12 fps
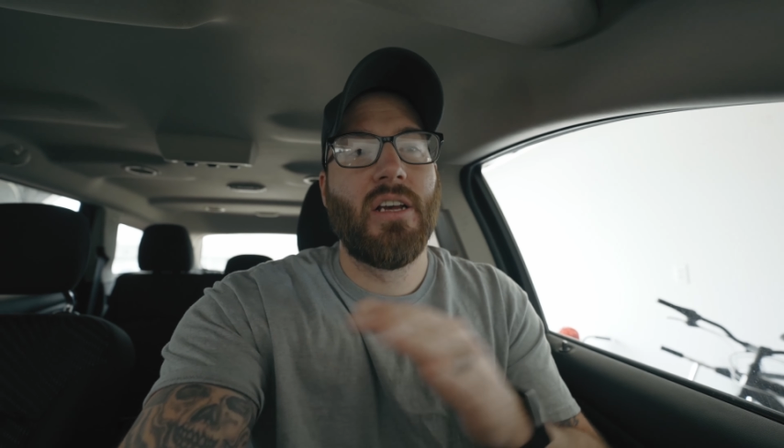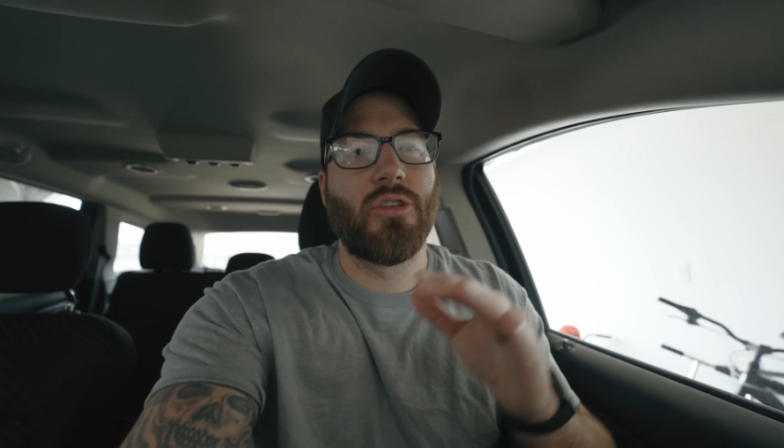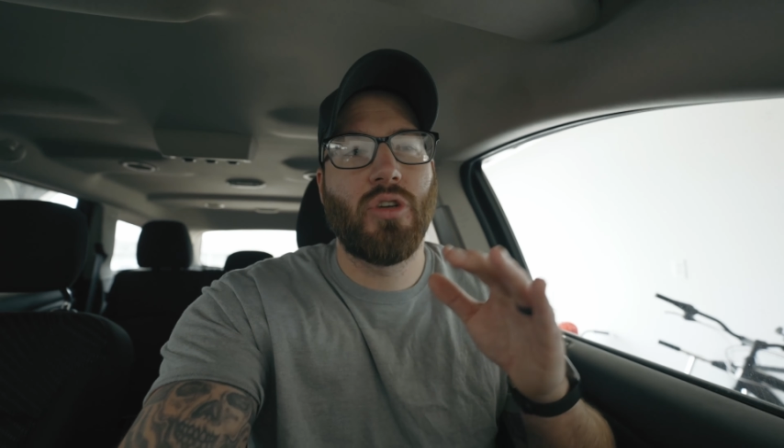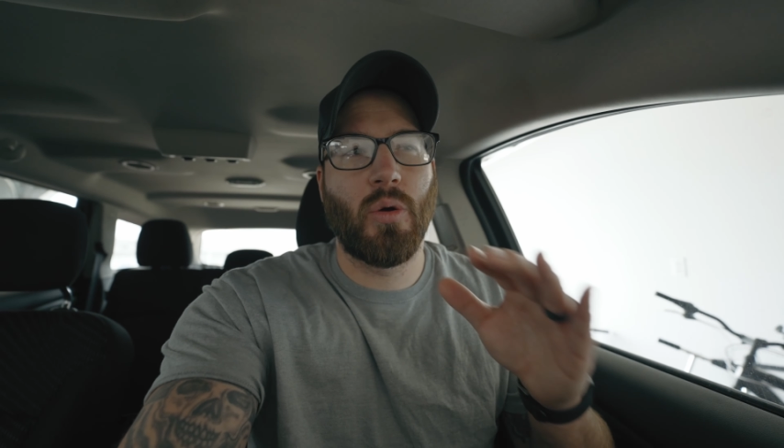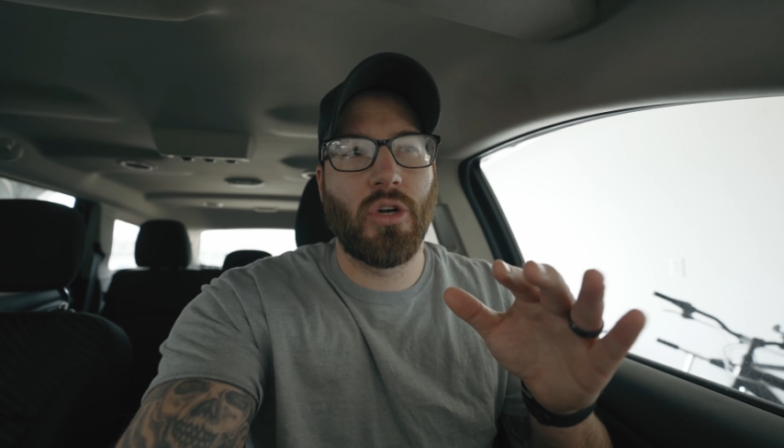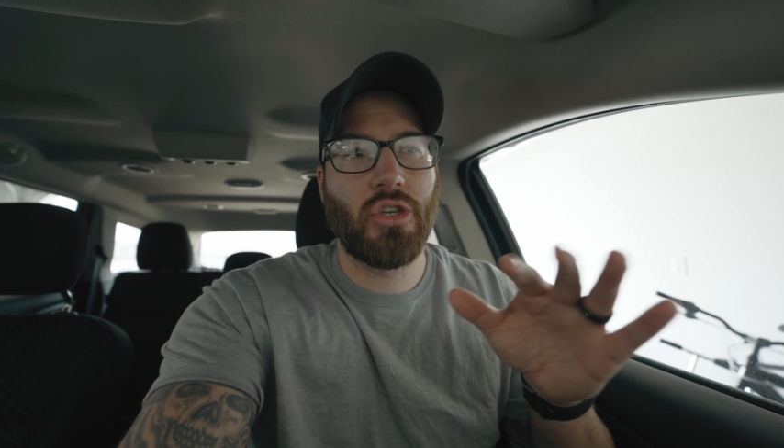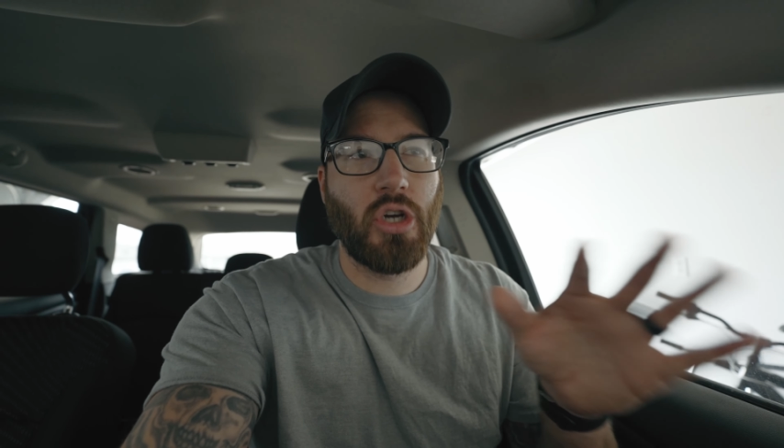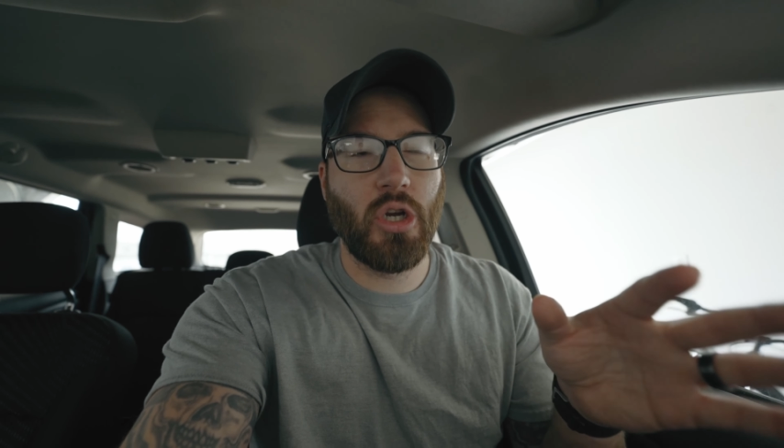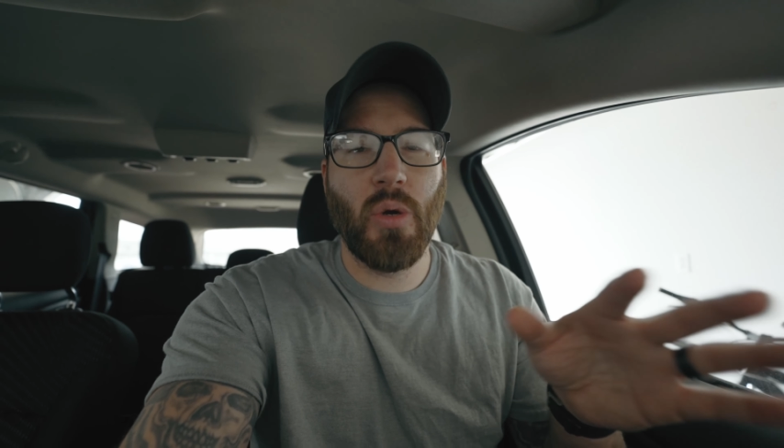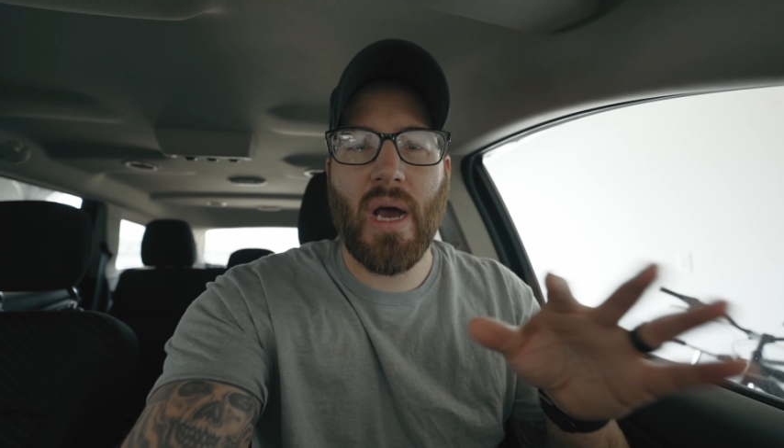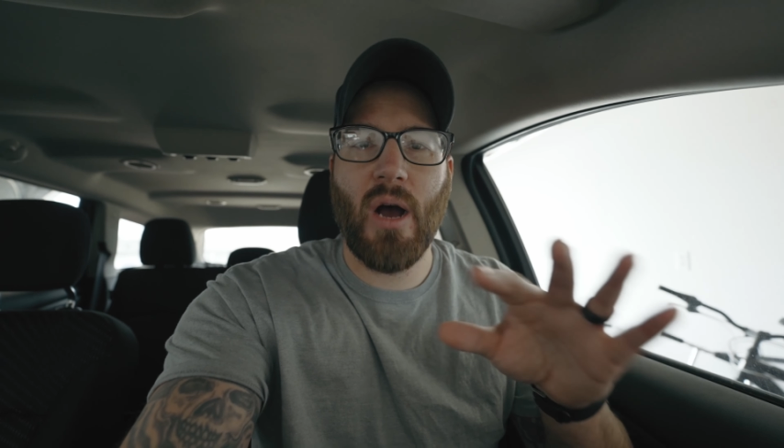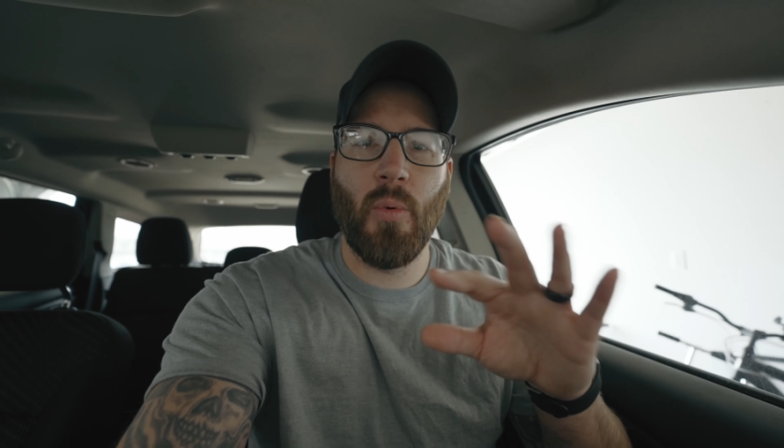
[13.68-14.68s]
So I'm going to show
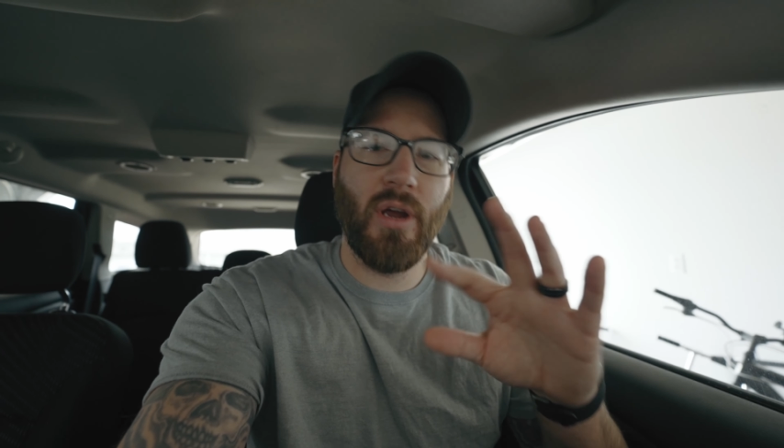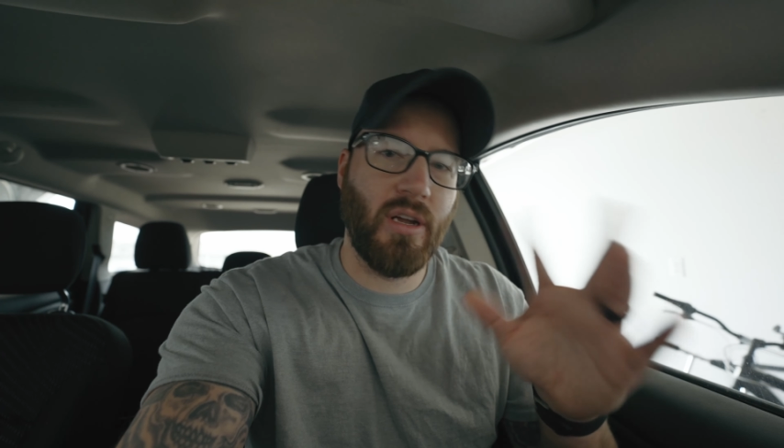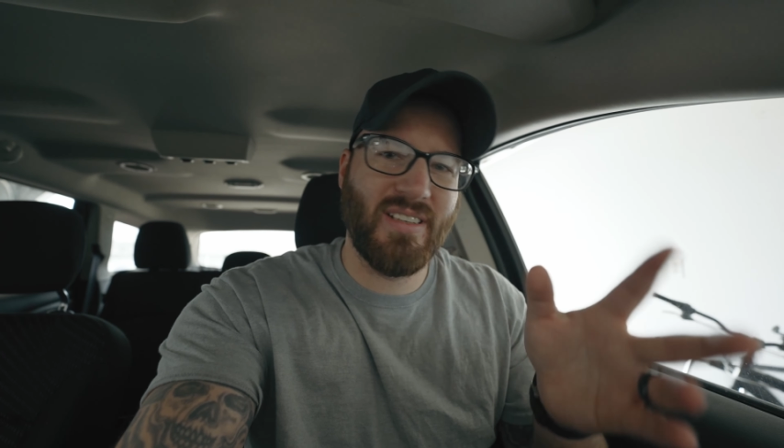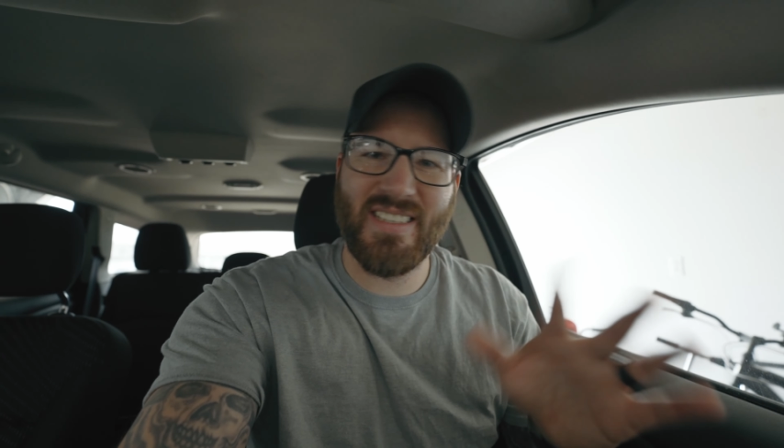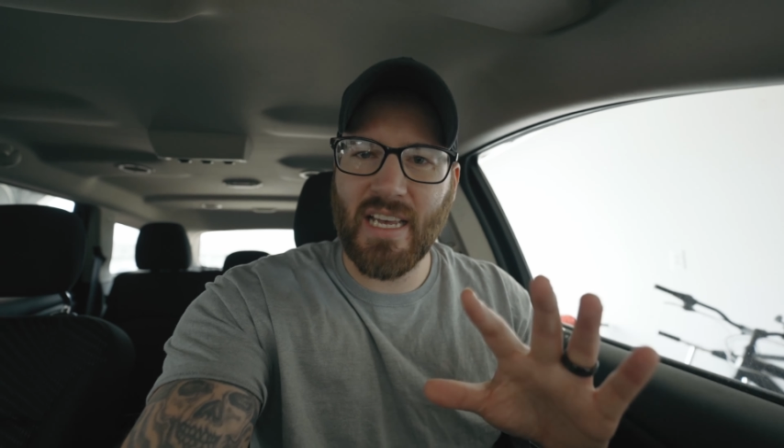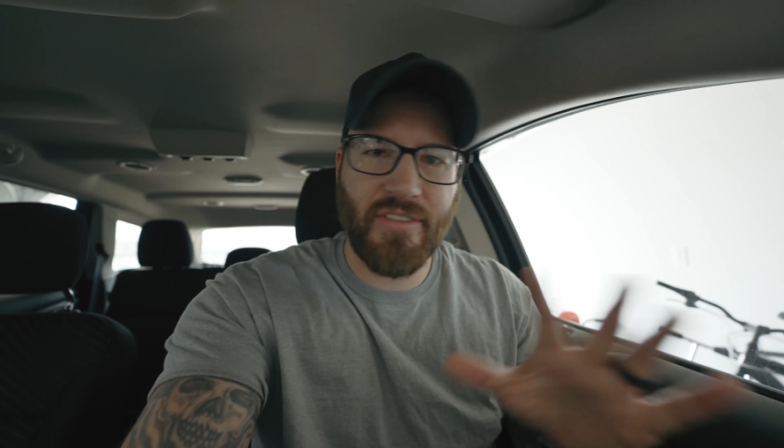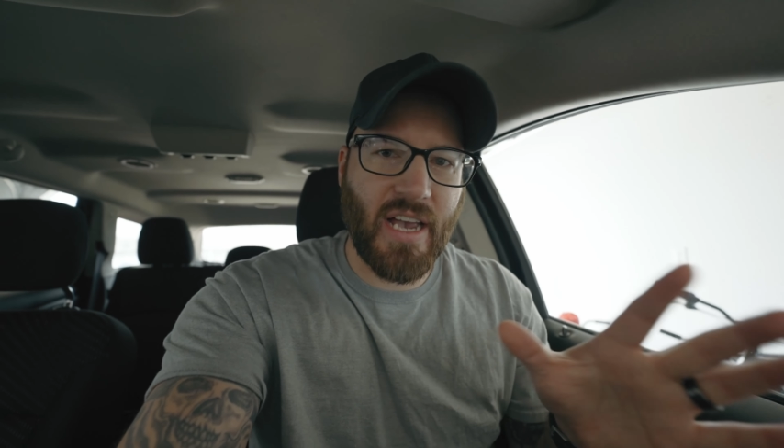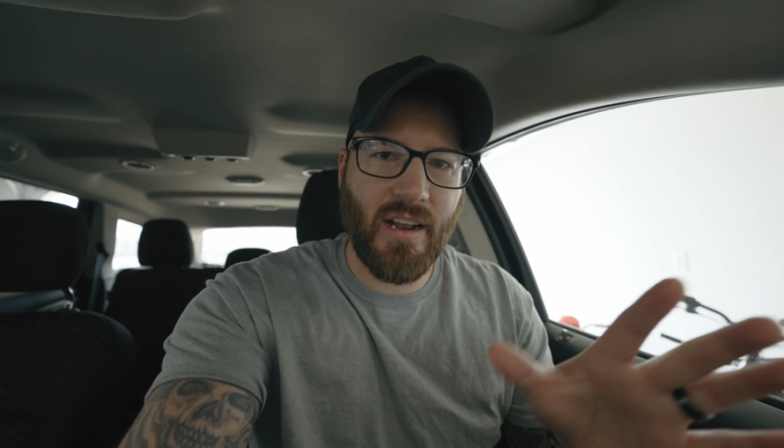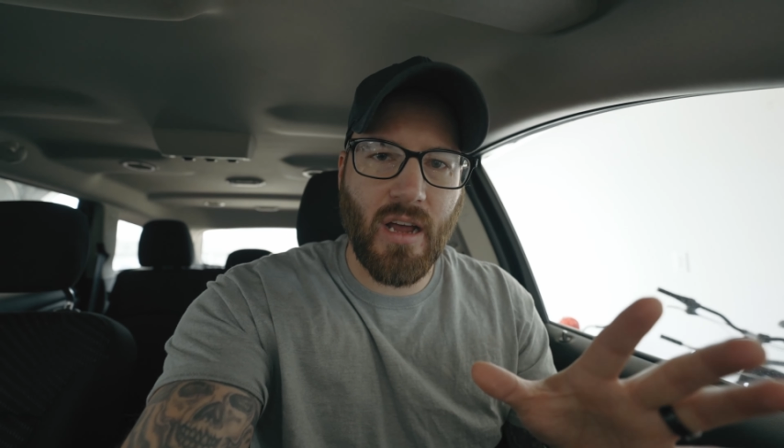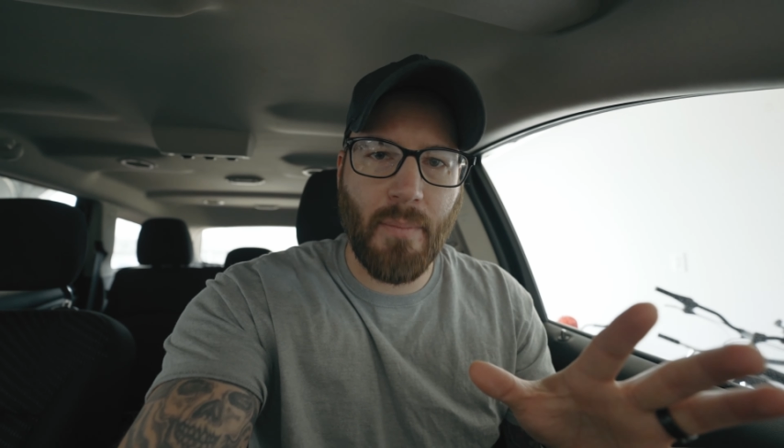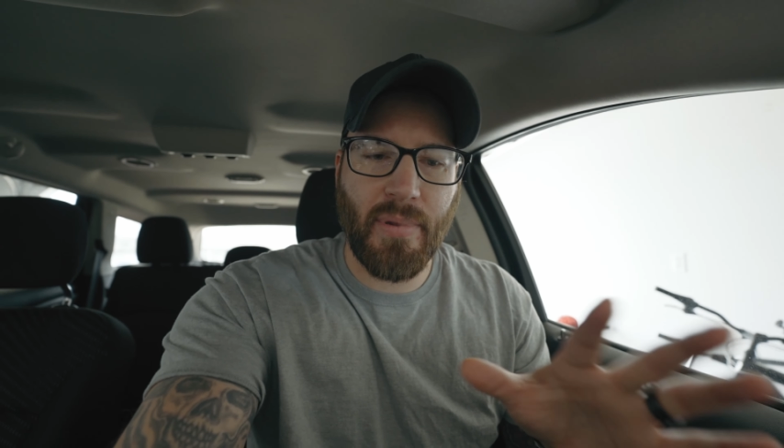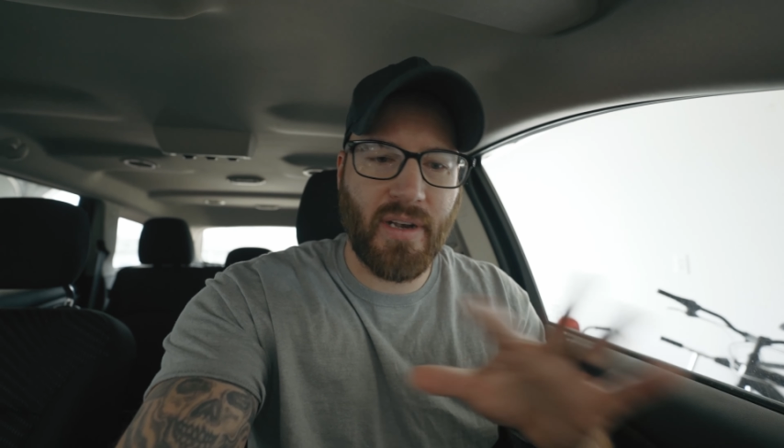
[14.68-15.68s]
you how we set that up